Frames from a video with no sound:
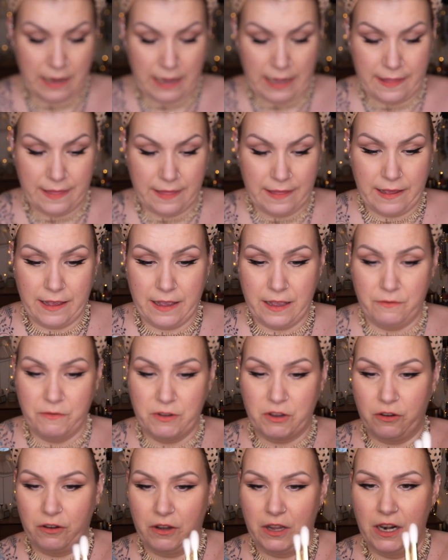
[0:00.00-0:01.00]
And then
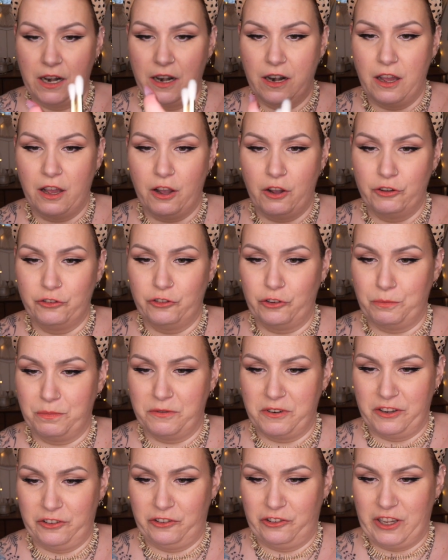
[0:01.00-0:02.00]
we've got a larger
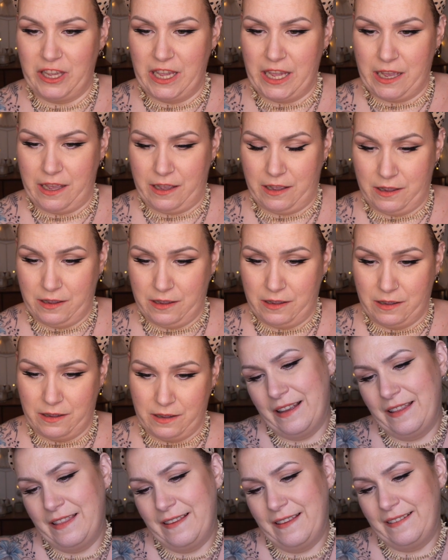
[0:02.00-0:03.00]
brush here.
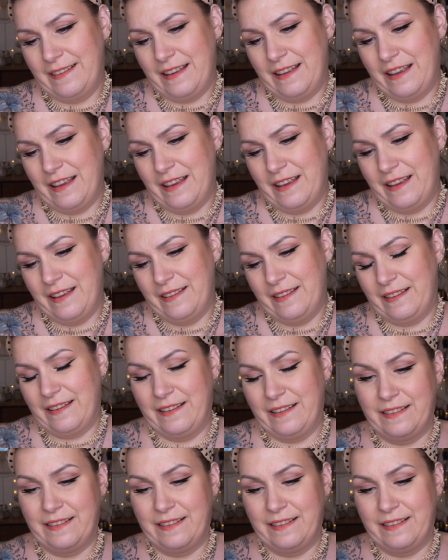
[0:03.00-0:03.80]
And this is